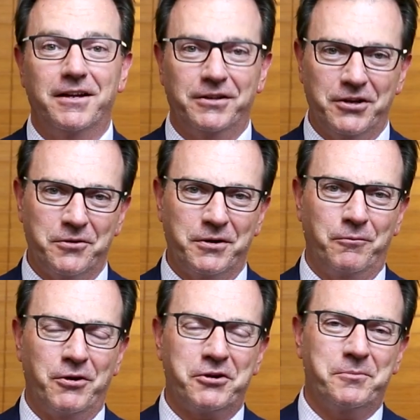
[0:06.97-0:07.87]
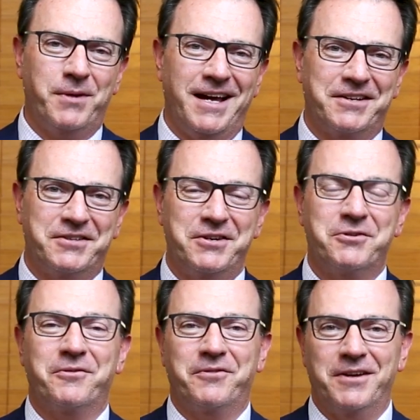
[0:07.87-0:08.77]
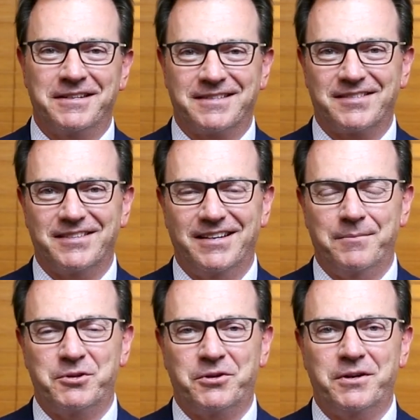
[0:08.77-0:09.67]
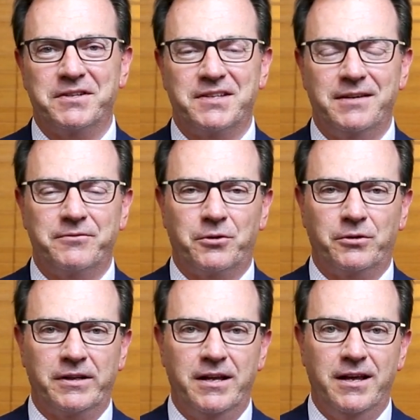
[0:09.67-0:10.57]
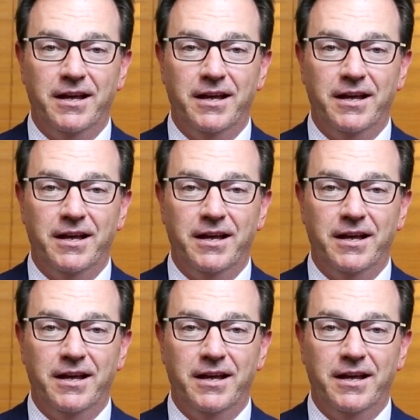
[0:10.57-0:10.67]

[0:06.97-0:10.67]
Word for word: Hello and welcome back to In Your Defense. I'm attorney Steve Toland.